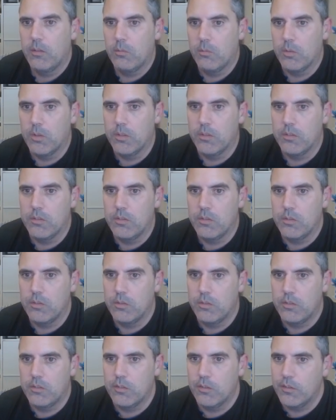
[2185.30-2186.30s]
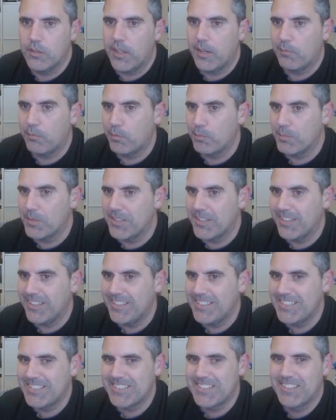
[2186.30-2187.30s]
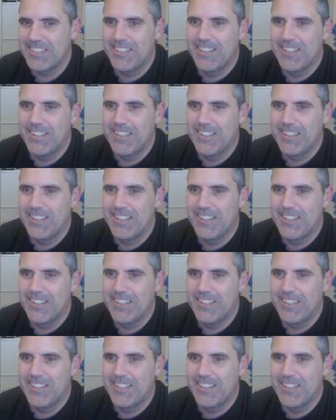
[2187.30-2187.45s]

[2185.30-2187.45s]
1, 2, you know that from a dice.